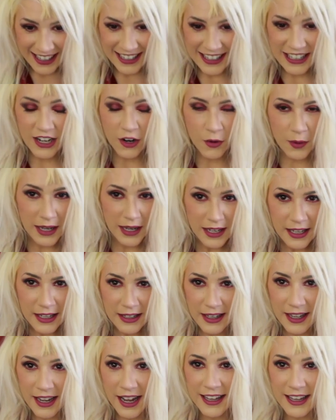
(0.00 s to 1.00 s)
You know, it,
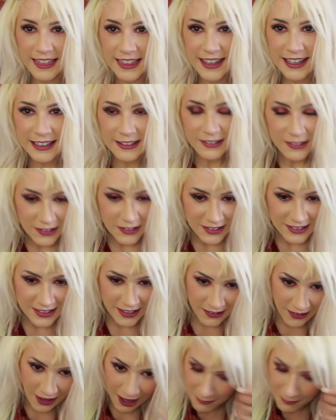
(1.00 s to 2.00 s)
it, I think it looks
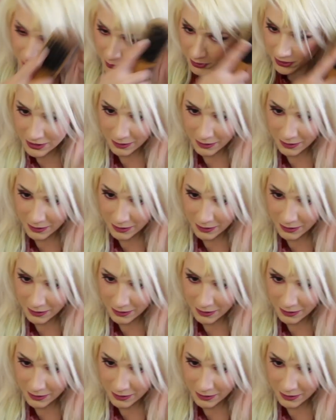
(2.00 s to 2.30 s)
a lot more